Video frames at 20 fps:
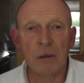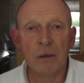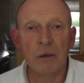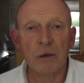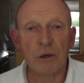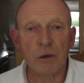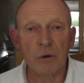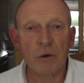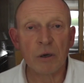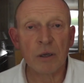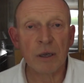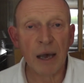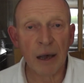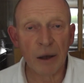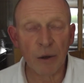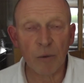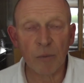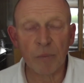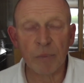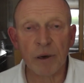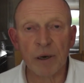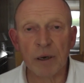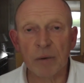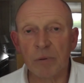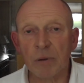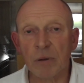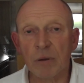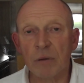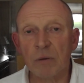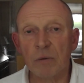you can help
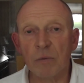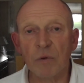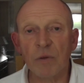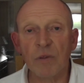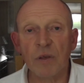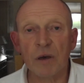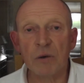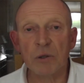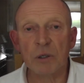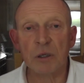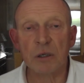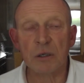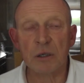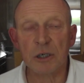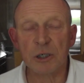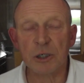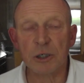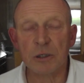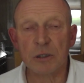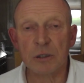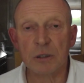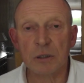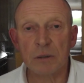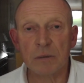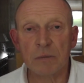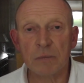people with those conditions.